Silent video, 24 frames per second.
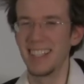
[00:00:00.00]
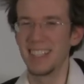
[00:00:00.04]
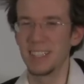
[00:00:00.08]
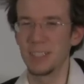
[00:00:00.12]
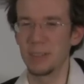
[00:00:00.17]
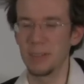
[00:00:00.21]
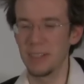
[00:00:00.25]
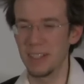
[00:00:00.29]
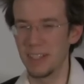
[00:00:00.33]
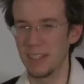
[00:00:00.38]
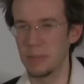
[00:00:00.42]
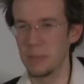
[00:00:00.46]

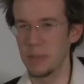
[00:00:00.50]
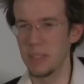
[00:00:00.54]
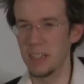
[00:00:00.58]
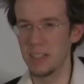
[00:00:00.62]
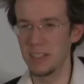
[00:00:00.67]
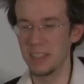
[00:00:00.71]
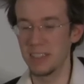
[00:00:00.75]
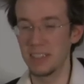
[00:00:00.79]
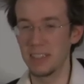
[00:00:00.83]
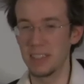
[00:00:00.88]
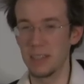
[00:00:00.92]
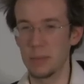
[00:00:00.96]
So we're going to be
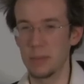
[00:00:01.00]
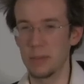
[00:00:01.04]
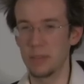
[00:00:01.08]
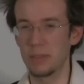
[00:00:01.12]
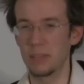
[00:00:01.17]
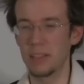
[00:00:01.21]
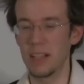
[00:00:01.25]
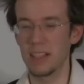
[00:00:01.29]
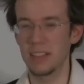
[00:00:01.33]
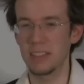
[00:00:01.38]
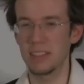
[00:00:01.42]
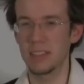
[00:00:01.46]
using double
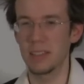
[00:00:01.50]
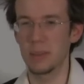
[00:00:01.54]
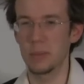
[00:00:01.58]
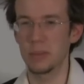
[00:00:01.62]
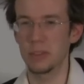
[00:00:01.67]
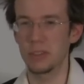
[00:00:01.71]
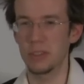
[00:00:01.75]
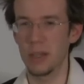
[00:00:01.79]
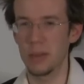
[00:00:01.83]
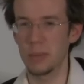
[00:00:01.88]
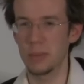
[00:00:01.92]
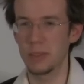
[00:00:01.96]
flats and double
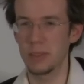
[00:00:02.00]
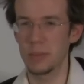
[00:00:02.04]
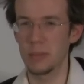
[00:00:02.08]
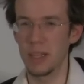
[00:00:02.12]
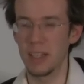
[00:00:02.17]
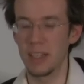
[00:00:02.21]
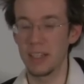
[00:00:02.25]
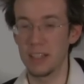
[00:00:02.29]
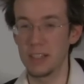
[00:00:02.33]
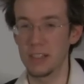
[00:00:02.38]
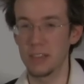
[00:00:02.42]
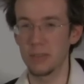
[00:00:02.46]
sharps to
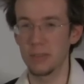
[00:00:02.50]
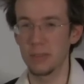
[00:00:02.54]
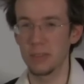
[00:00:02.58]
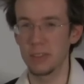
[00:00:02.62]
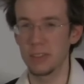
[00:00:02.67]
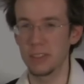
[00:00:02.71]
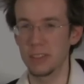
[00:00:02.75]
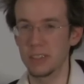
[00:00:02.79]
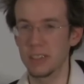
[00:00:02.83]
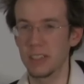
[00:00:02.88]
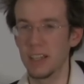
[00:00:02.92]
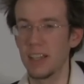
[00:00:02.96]
make
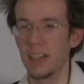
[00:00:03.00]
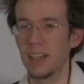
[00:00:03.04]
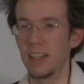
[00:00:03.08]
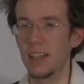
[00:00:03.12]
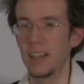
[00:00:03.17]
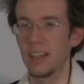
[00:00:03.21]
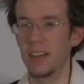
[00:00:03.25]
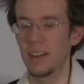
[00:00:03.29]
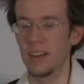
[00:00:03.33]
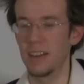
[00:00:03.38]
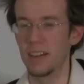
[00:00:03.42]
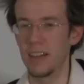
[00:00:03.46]
intervals
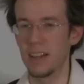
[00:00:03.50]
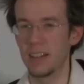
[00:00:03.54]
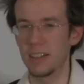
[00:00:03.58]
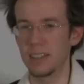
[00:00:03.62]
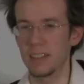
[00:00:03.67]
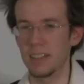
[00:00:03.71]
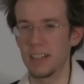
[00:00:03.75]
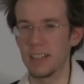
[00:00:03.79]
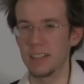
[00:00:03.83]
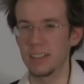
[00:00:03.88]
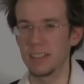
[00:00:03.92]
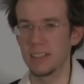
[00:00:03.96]
in our
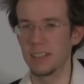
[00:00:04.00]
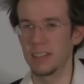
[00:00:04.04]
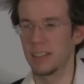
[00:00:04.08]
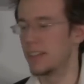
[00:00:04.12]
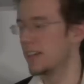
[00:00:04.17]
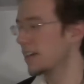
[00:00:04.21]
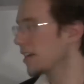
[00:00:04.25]
next lesson.